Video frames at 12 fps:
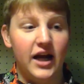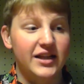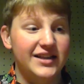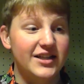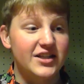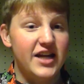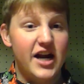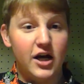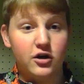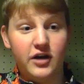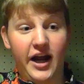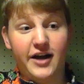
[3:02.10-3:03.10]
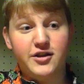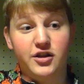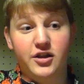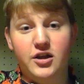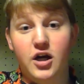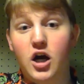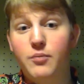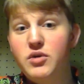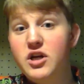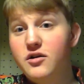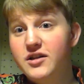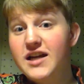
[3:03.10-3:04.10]
and then this character actually
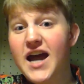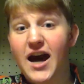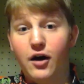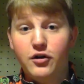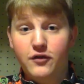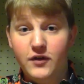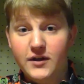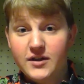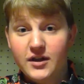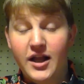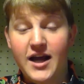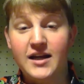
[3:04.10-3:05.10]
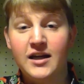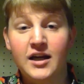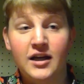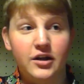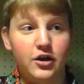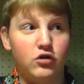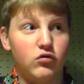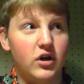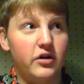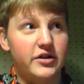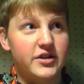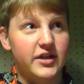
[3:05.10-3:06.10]
appears out of it. Like, the
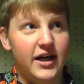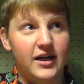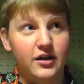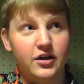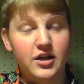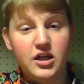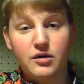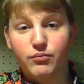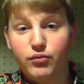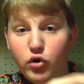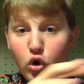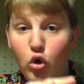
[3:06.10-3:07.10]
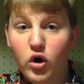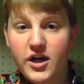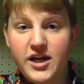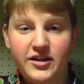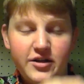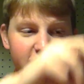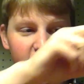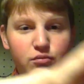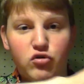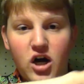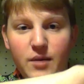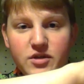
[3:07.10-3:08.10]
grill is like the ploy, and there's like
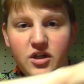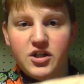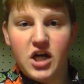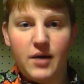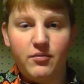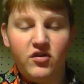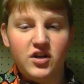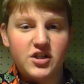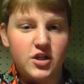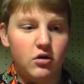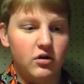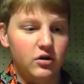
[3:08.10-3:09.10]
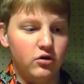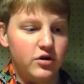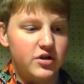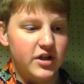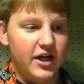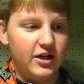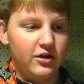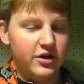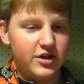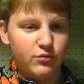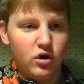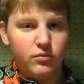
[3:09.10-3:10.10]
props on top of it, so it looks like
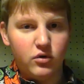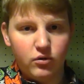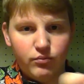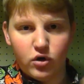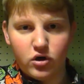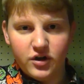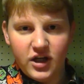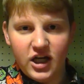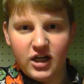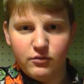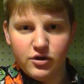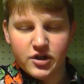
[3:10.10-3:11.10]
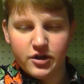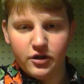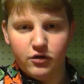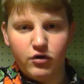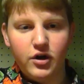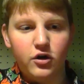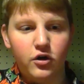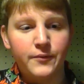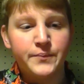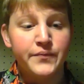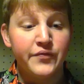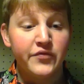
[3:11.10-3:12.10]
there's mobile burned animals on the grill,